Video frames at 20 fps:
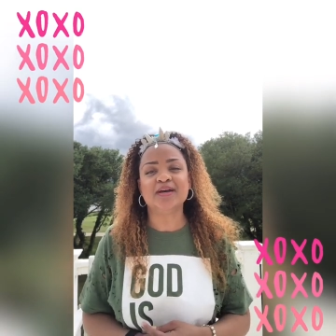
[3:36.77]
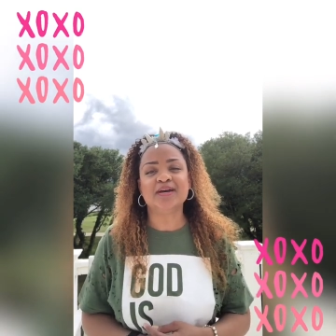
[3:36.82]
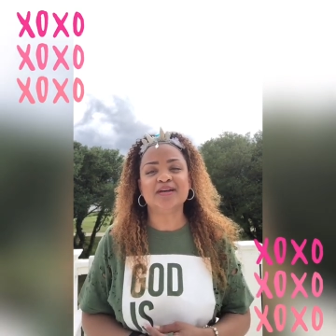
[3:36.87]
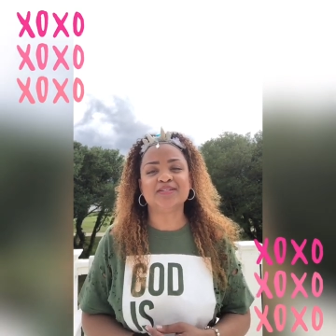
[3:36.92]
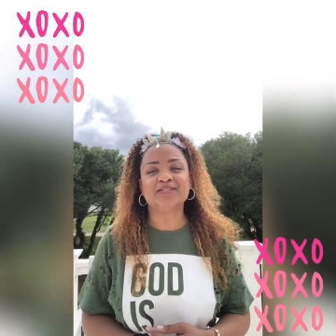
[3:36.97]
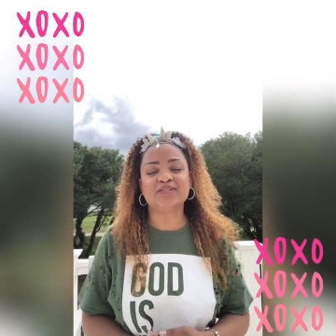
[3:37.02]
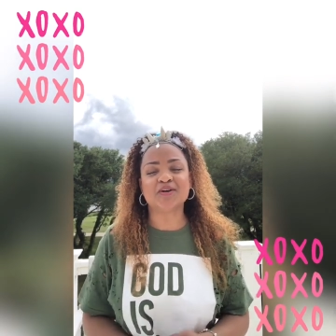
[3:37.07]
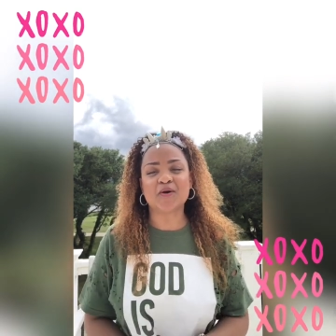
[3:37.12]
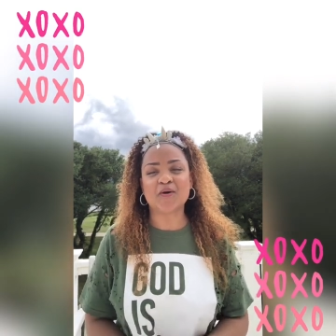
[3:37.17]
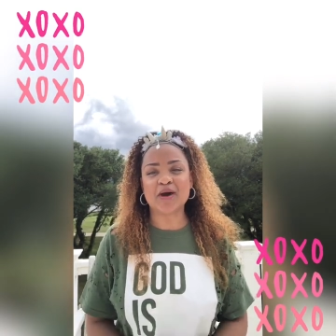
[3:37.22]

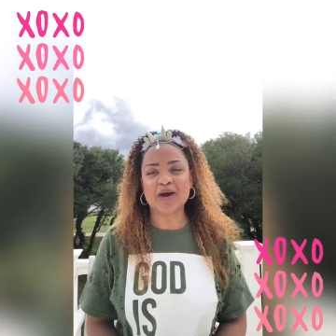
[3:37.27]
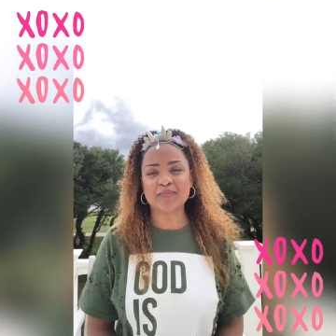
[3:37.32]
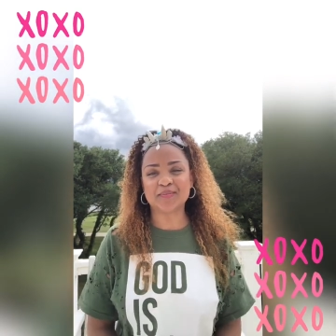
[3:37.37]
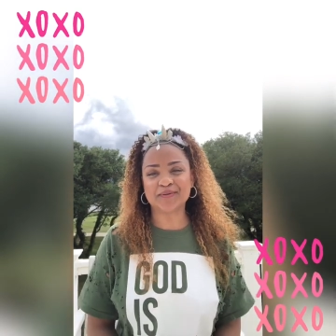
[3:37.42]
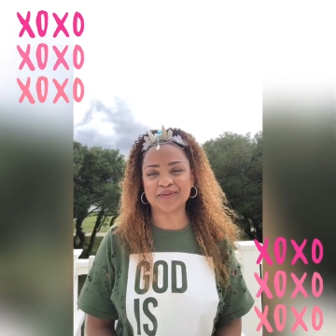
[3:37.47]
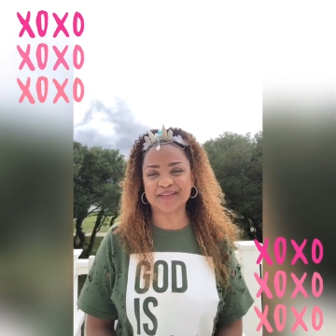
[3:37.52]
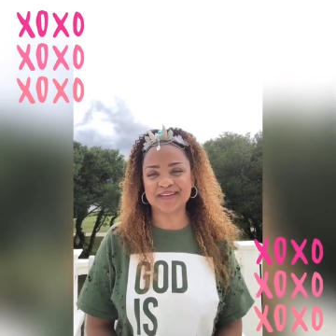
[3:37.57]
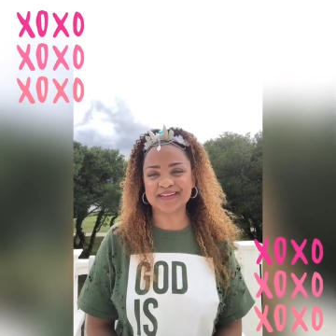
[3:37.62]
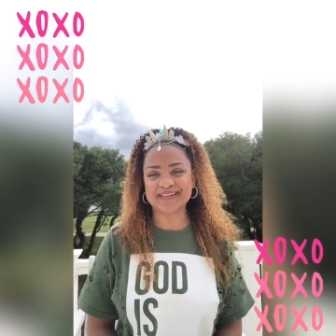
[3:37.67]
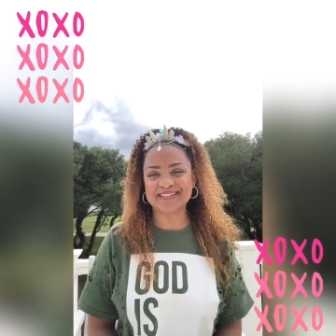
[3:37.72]
So I'm
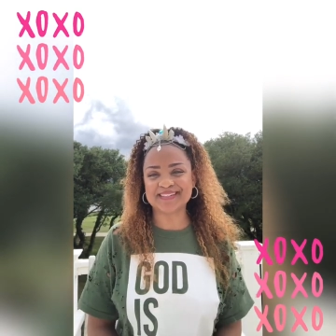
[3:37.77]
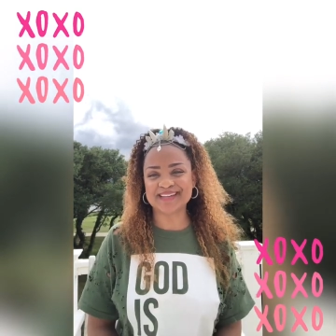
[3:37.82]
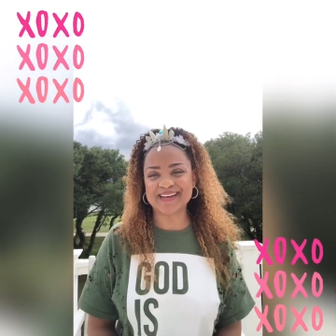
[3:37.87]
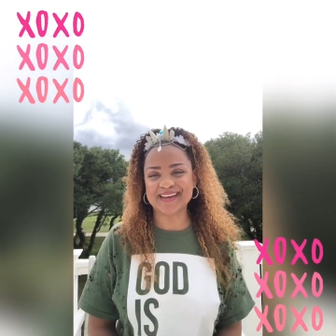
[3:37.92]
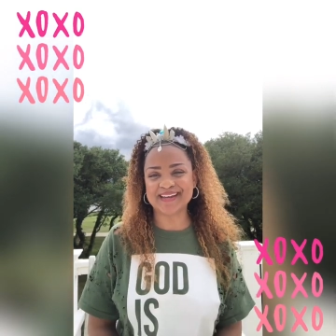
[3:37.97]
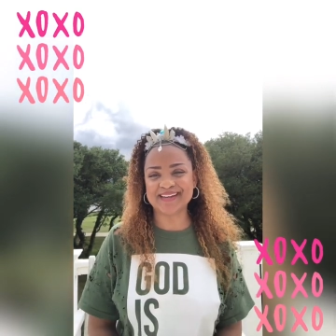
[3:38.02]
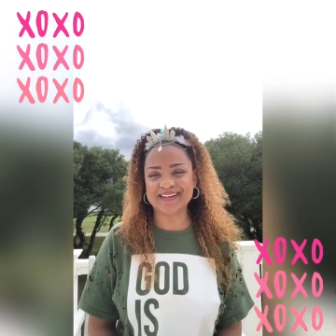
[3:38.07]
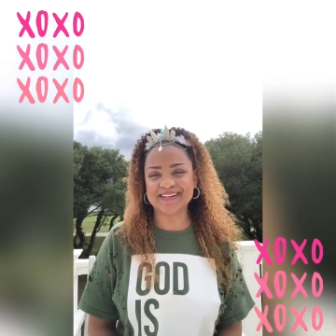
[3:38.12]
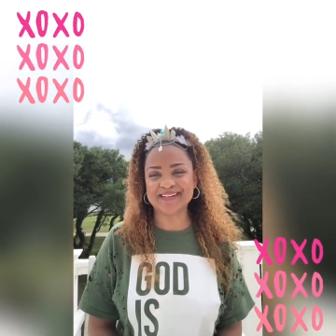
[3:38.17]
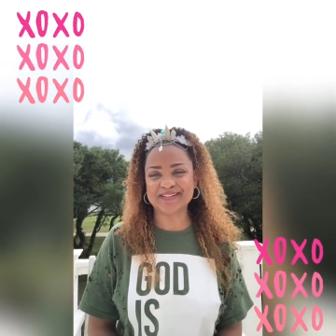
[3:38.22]
really
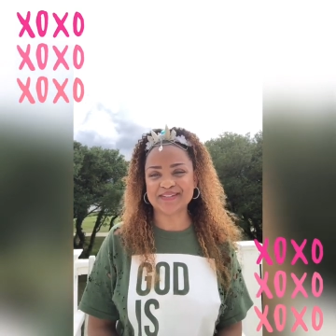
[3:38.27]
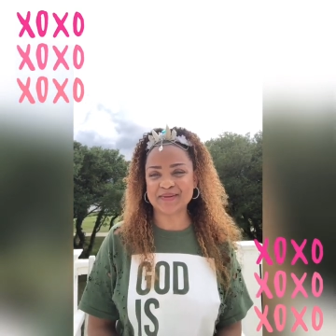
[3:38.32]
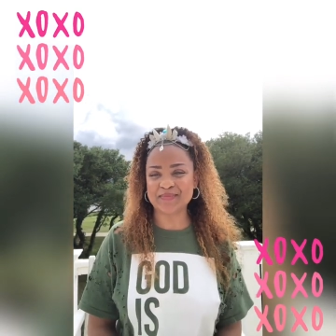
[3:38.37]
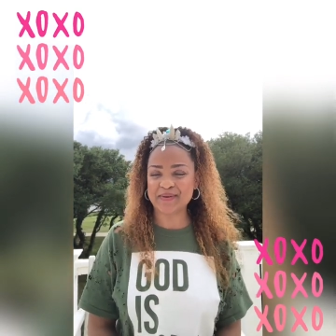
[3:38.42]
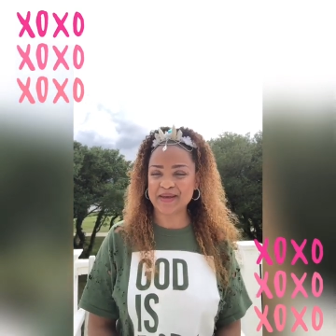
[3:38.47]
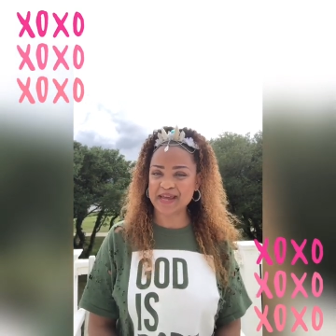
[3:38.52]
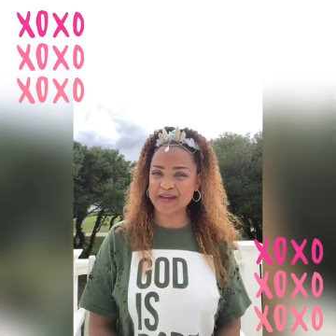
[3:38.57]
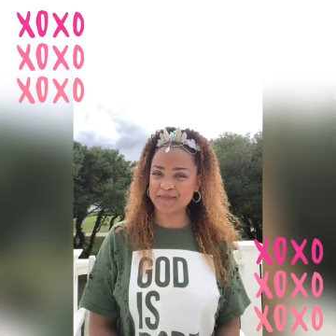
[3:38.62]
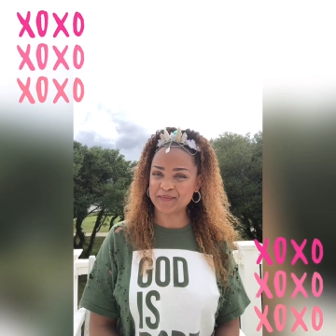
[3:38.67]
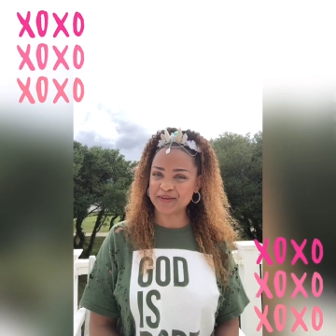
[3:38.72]
excited to
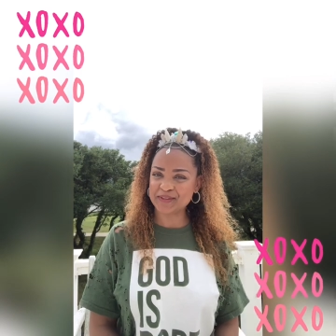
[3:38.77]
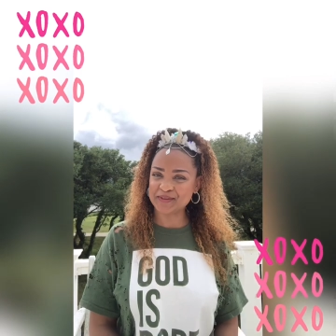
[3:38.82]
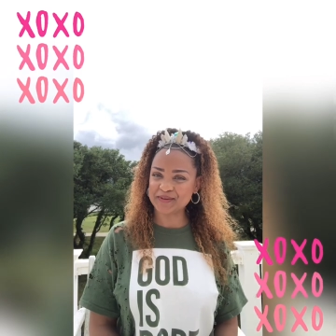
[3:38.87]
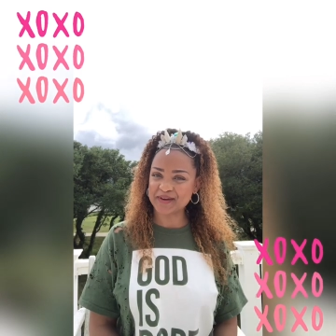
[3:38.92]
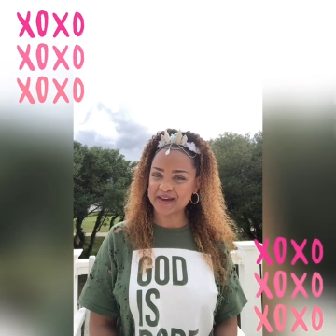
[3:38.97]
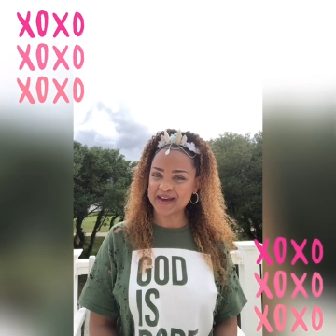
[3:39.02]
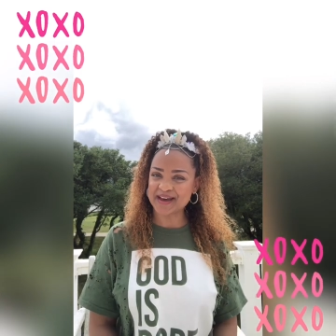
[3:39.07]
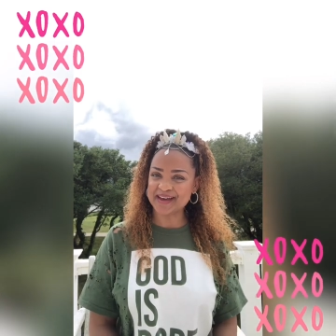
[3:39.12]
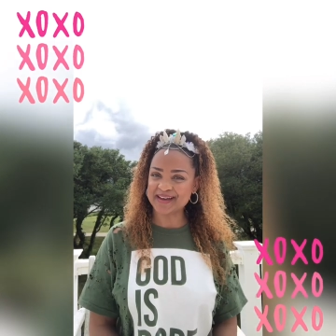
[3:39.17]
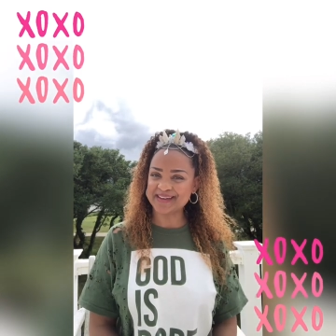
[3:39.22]
paint with you
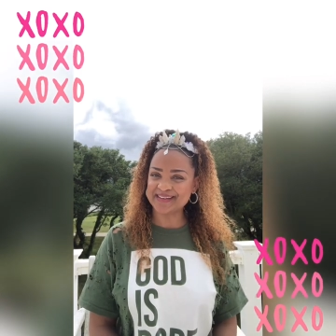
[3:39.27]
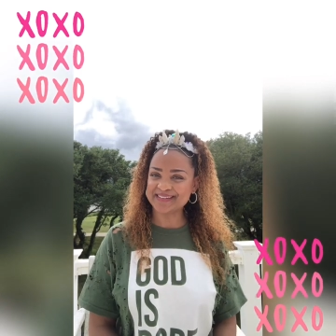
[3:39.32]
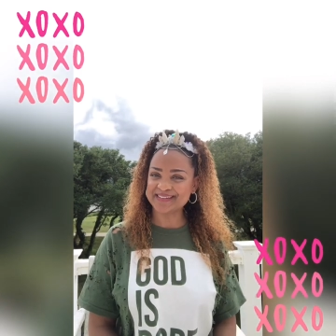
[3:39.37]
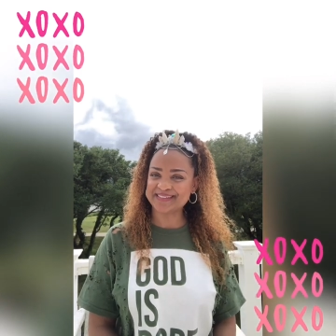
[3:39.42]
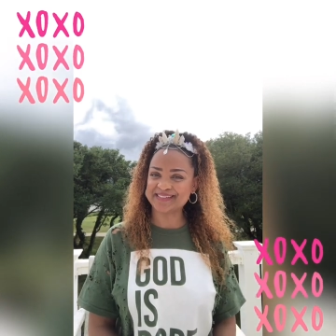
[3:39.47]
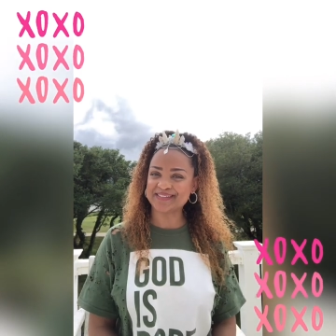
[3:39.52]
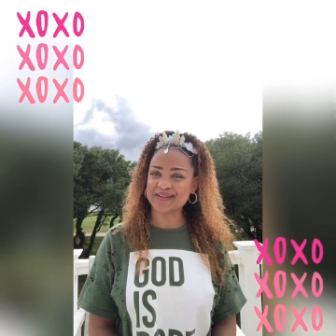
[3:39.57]
guys.